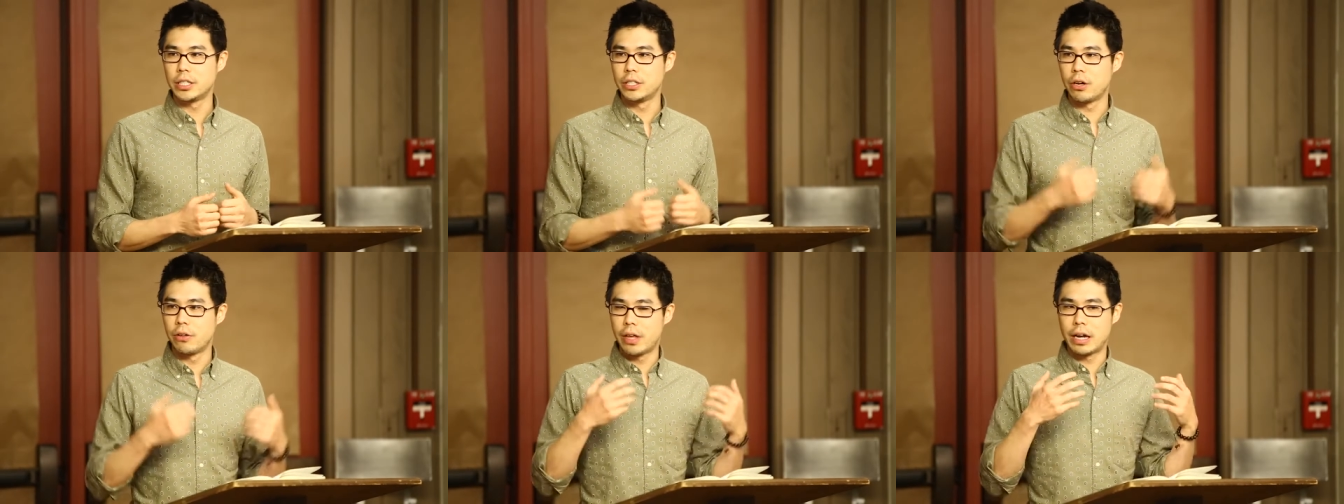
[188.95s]

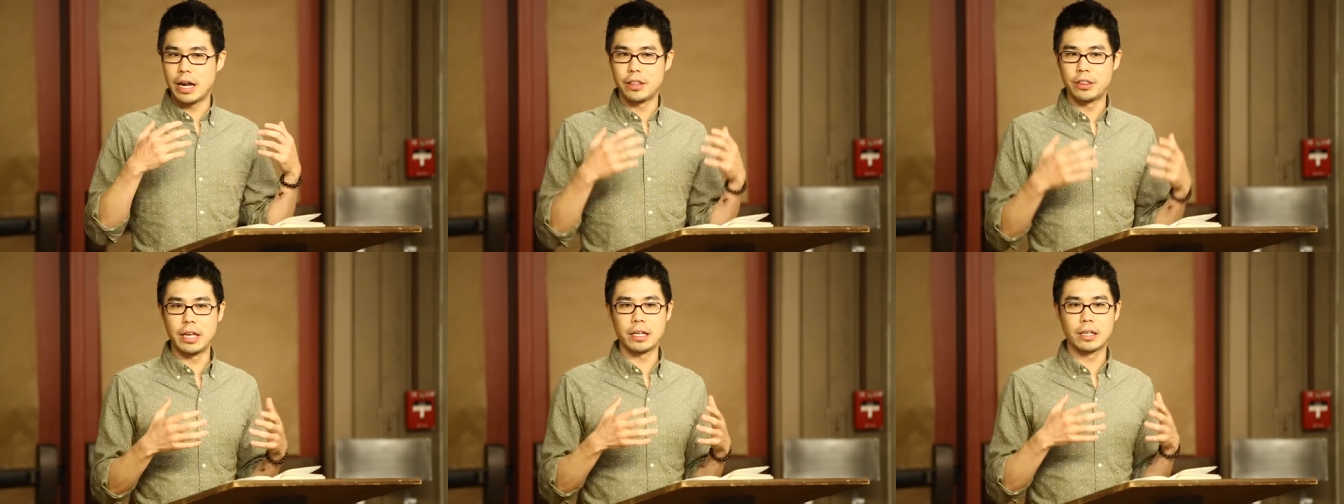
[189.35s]
you know, that
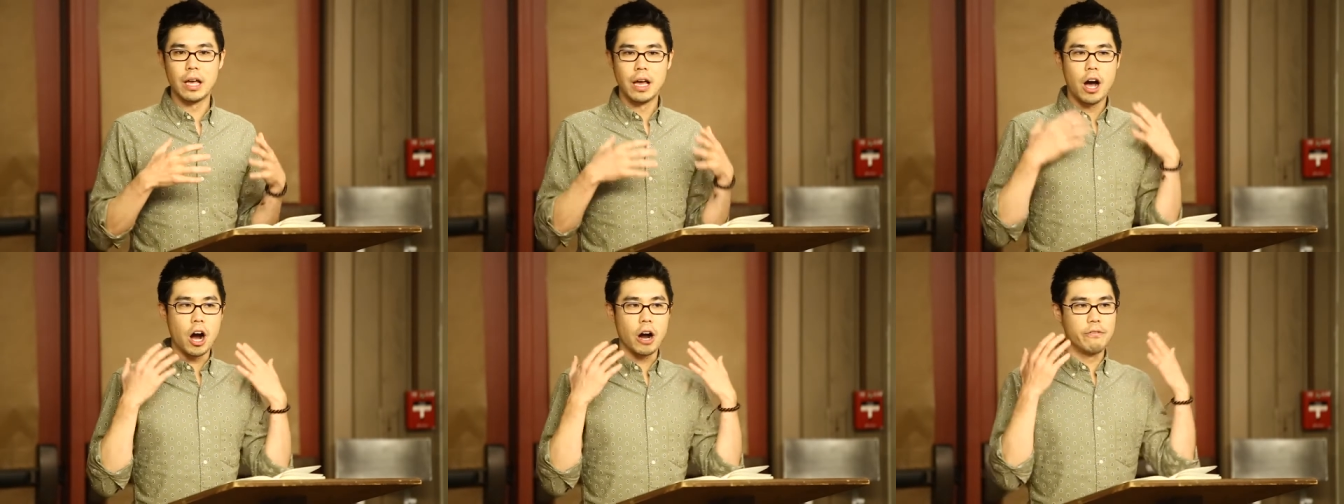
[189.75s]
I think
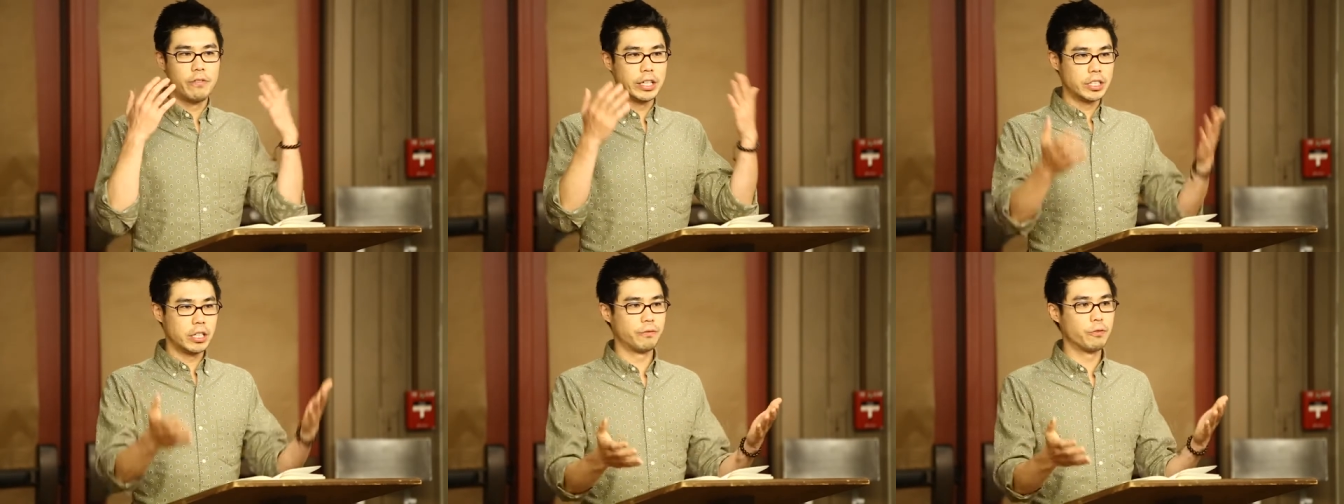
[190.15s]
our
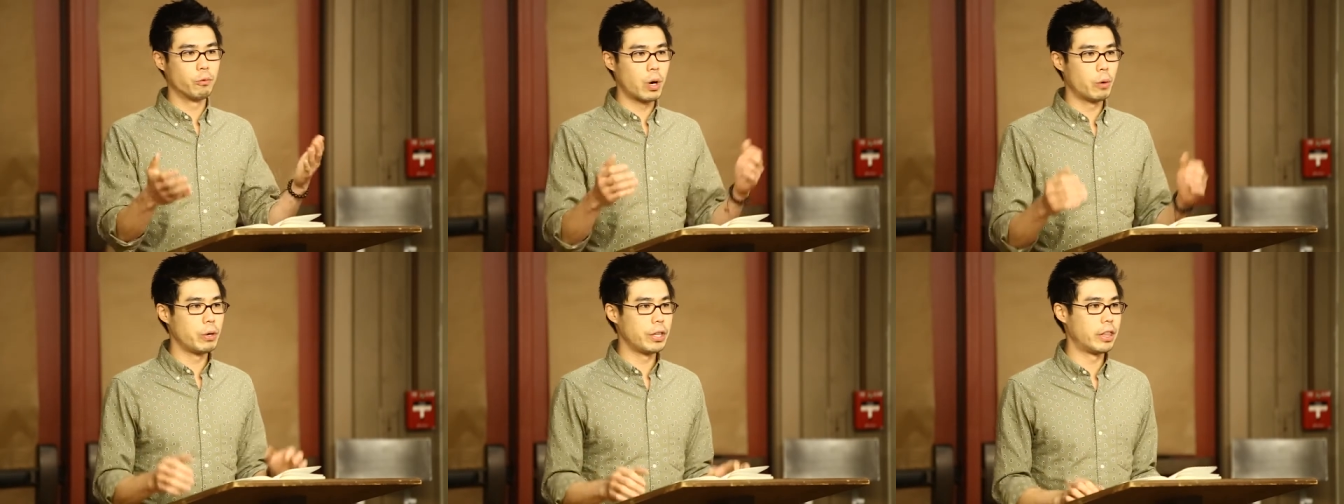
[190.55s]
vision for
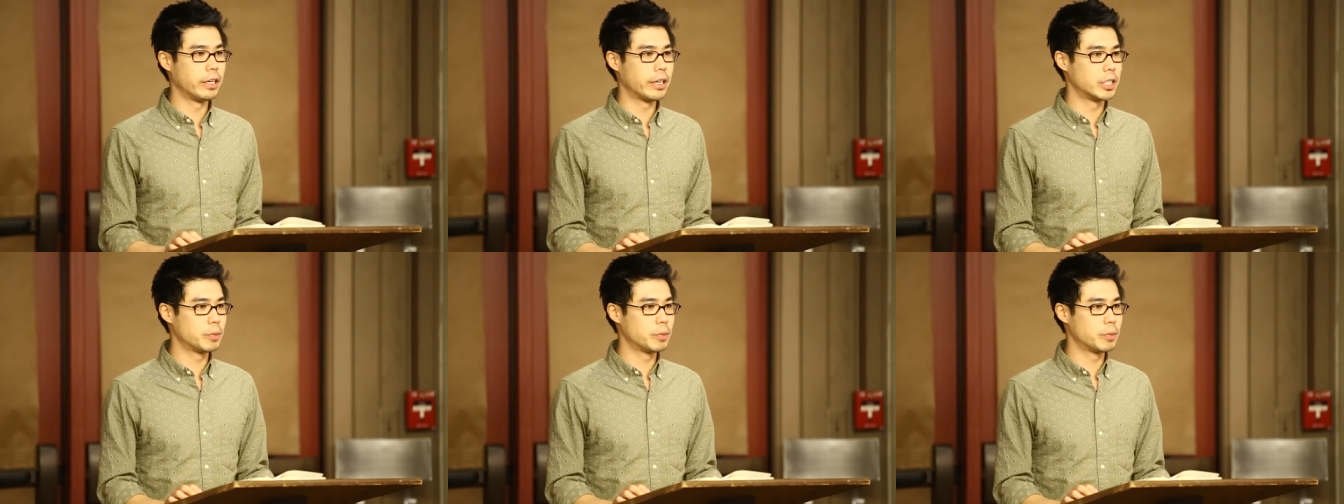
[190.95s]
what we think